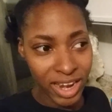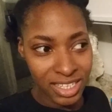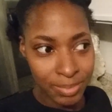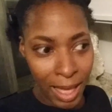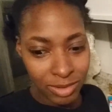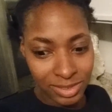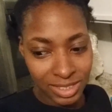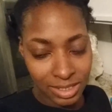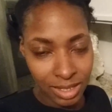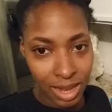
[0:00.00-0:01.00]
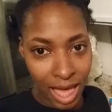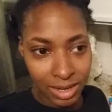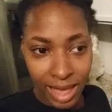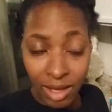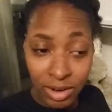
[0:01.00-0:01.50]
right, it's about six
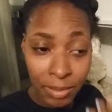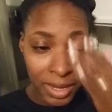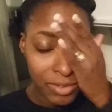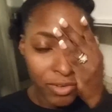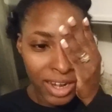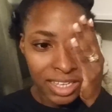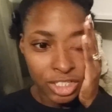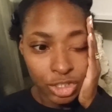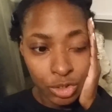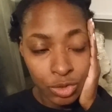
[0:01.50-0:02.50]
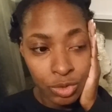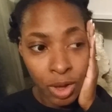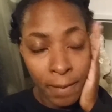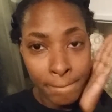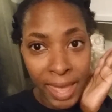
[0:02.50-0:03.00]
o'clock now, and I'm getting ready
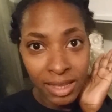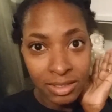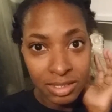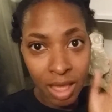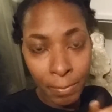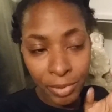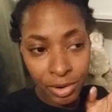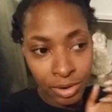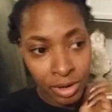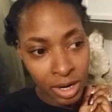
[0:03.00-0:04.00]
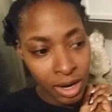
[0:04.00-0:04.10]
to make supper.